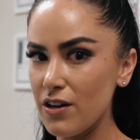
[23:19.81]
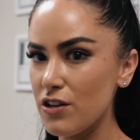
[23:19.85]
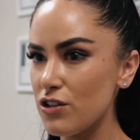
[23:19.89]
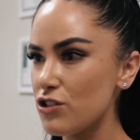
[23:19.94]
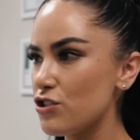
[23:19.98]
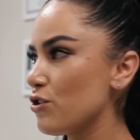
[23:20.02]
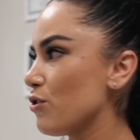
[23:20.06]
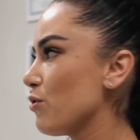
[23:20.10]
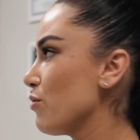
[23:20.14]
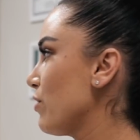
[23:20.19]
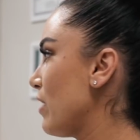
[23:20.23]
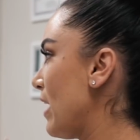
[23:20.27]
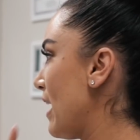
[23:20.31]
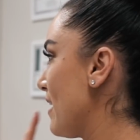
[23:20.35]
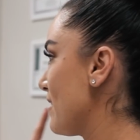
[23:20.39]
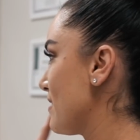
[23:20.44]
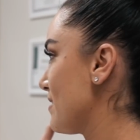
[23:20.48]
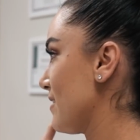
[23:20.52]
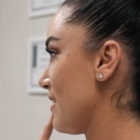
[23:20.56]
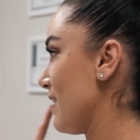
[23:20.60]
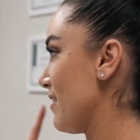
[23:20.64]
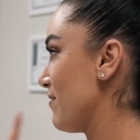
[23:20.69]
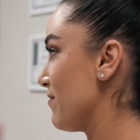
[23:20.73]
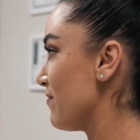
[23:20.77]
So
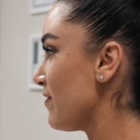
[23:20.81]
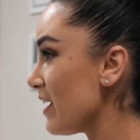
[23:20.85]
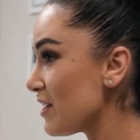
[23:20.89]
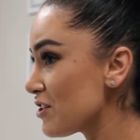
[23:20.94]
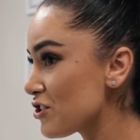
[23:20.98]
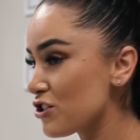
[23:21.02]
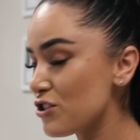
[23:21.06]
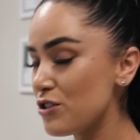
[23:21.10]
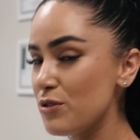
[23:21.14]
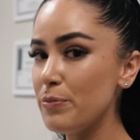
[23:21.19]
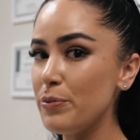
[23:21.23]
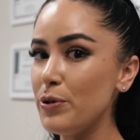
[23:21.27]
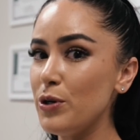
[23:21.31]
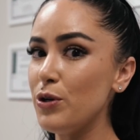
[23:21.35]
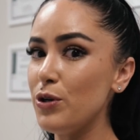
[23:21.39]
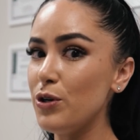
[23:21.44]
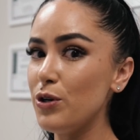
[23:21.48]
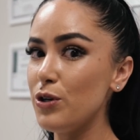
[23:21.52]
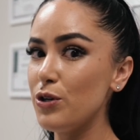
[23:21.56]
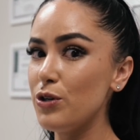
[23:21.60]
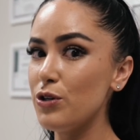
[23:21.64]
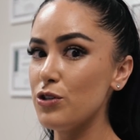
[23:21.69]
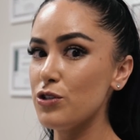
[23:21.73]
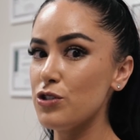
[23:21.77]
that's like
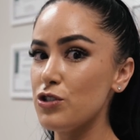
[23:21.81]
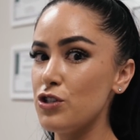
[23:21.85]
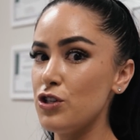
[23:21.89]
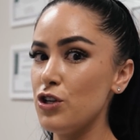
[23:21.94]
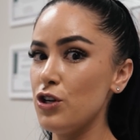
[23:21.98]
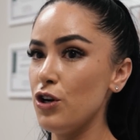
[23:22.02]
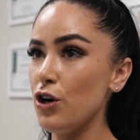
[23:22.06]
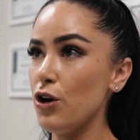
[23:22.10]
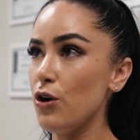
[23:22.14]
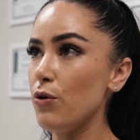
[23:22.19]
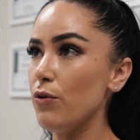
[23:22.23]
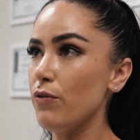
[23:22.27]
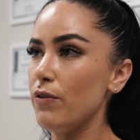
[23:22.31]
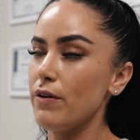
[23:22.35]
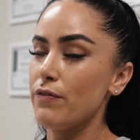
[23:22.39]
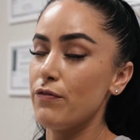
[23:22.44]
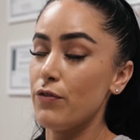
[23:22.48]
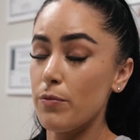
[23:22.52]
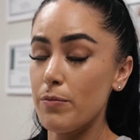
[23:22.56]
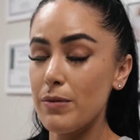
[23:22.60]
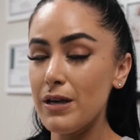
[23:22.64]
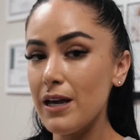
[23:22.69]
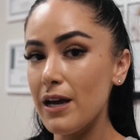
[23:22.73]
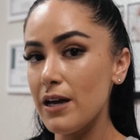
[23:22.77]
vegetables,
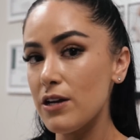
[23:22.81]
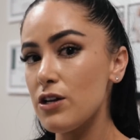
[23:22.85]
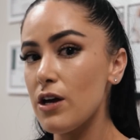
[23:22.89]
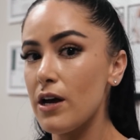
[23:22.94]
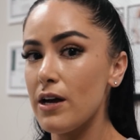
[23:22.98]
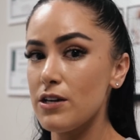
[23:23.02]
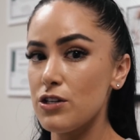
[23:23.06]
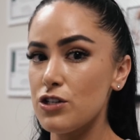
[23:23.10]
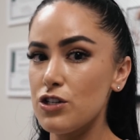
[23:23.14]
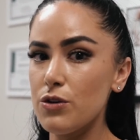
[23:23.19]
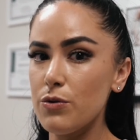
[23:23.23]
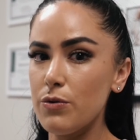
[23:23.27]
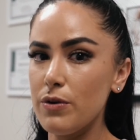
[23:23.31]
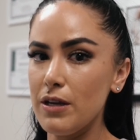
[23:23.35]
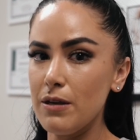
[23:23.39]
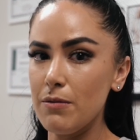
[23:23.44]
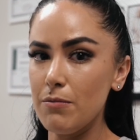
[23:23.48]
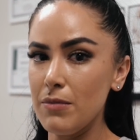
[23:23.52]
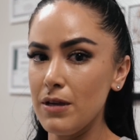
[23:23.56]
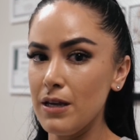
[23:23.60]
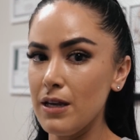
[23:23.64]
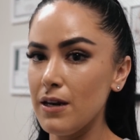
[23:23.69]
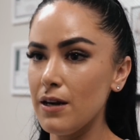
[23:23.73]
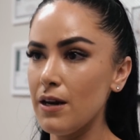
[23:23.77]
for me, I do
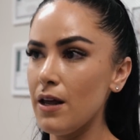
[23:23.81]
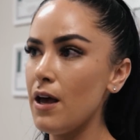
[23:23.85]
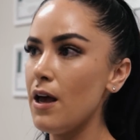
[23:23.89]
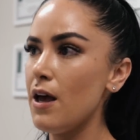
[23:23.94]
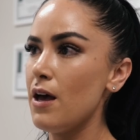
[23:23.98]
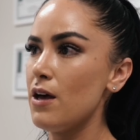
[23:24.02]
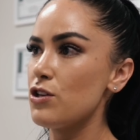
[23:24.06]
eat meat.